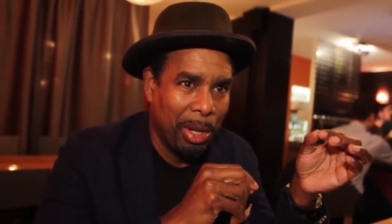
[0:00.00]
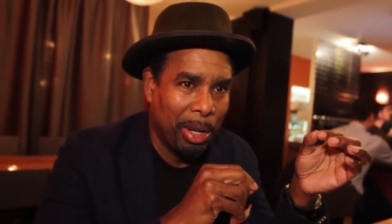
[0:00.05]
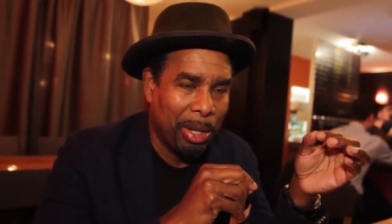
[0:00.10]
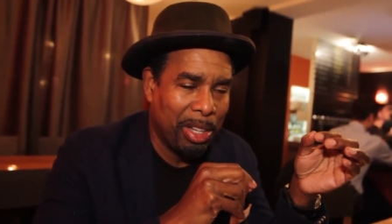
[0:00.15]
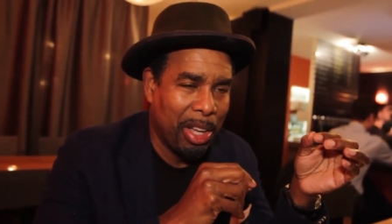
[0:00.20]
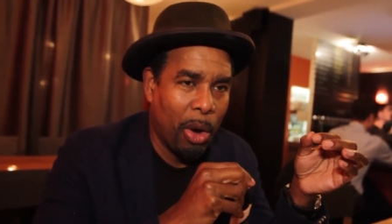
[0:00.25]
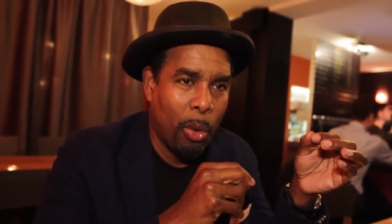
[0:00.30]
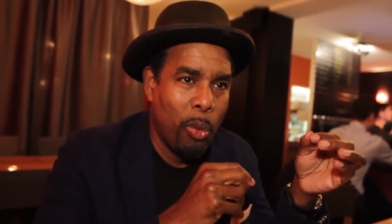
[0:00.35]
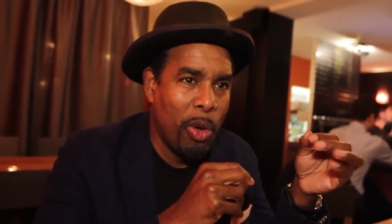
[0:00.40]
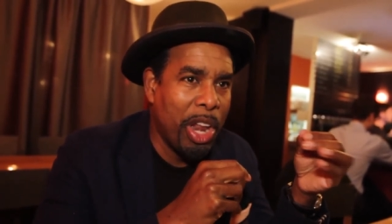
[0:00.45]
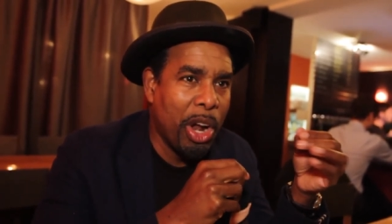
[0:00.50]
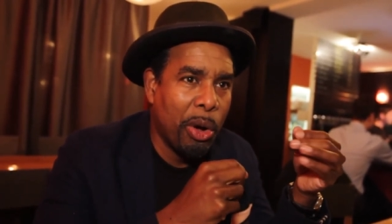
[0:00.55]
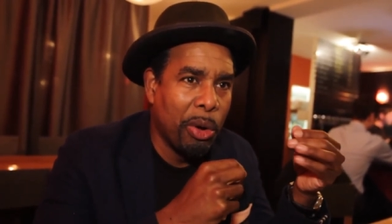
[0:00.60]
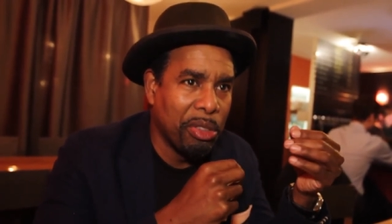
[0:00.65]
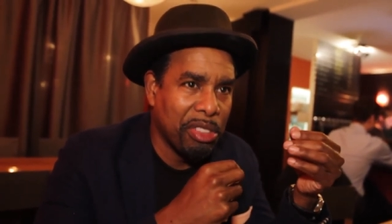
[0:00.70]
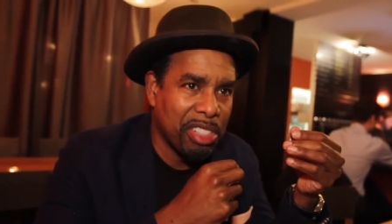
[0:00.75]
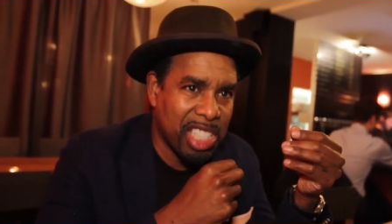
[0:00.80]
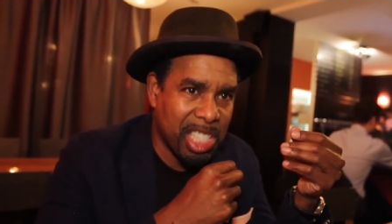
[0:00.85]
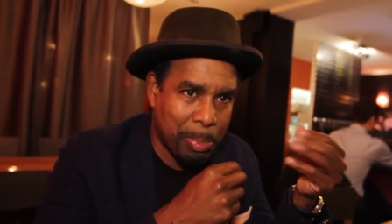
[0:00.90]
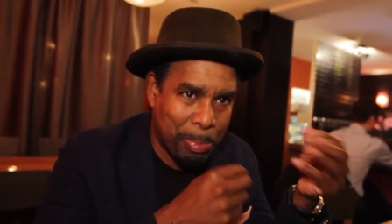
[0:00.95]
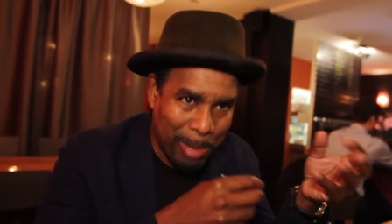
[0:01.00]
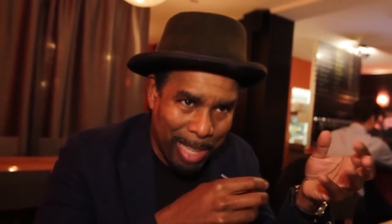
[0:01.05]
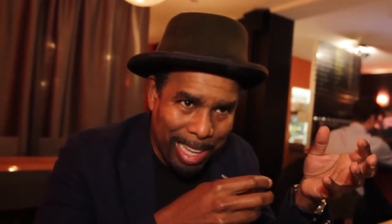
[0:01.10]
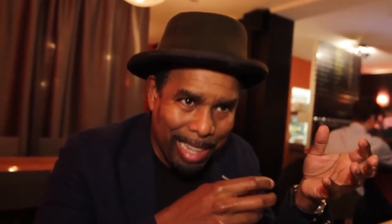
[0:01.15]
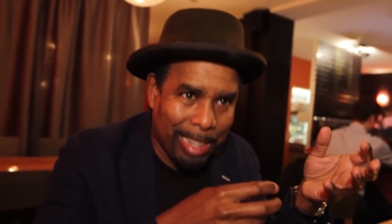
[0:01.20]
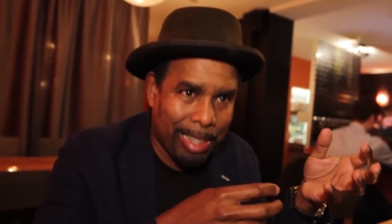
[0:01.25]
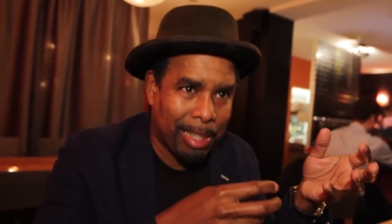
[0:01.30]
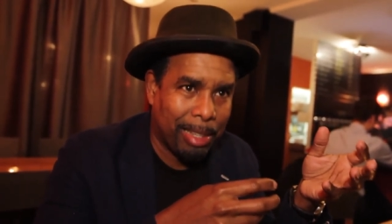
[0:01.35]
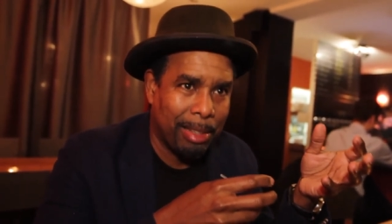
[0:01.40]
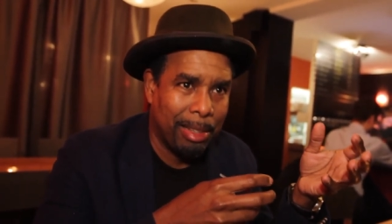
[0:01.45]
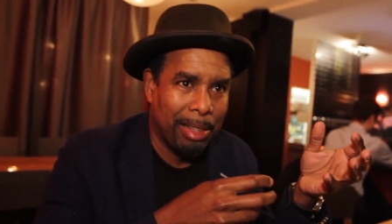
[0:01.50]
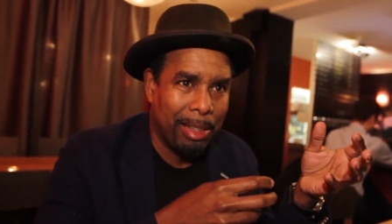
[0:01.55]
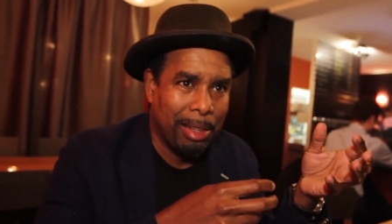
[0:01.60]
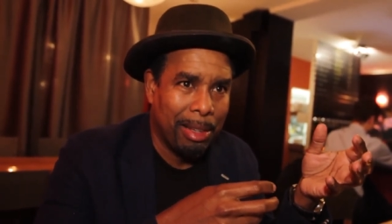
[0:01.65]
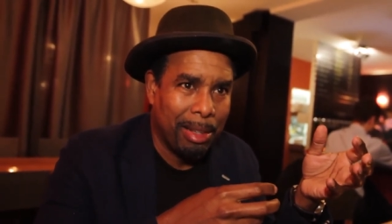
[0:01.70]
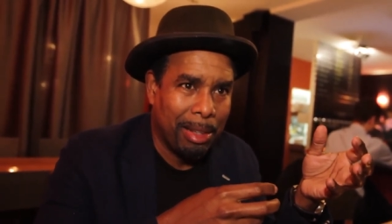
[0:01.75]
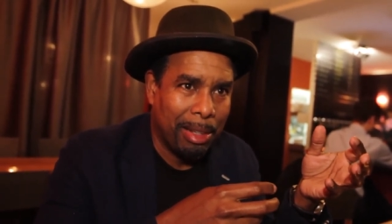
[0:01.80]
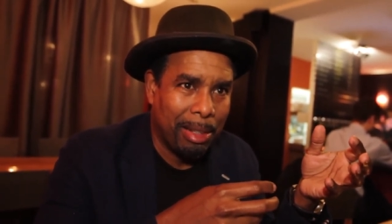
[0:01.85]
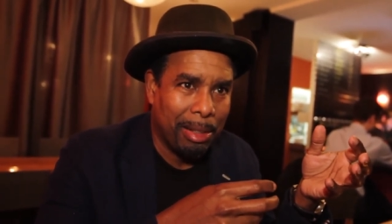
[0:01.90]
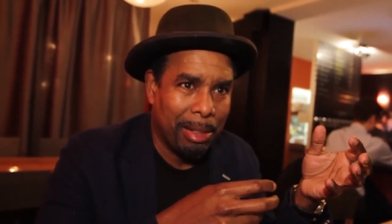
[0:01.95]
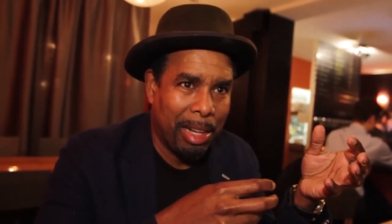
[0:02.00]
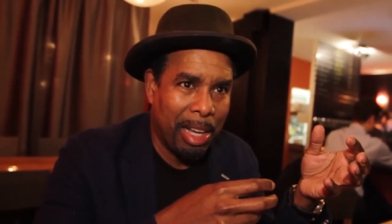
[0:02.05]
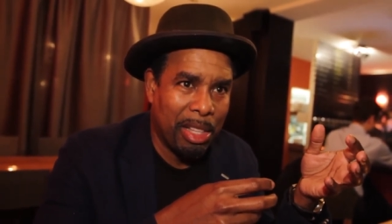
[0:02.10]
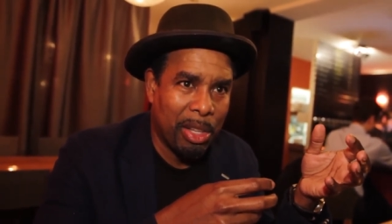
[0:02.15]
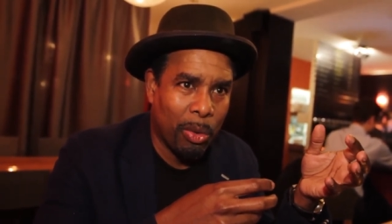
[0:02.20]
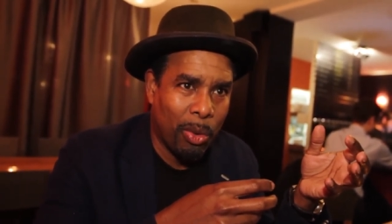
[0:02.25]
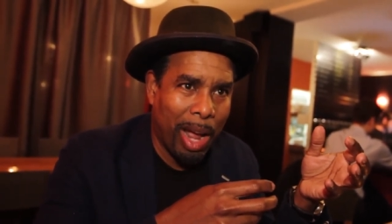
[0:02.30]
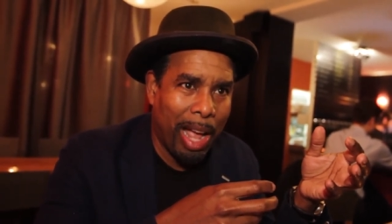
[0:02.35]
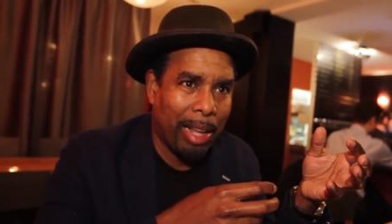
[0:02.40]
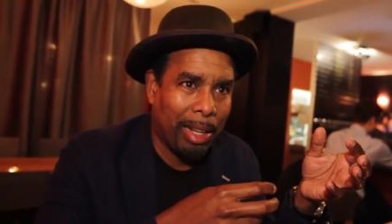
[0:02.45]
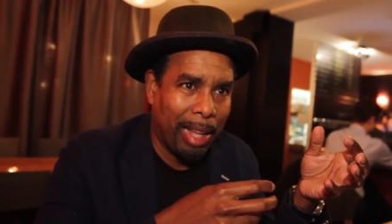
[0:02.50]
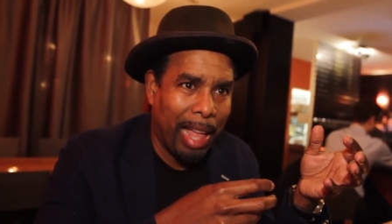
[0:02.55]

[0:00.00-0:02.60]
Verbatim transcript: You know, we don't speak in the right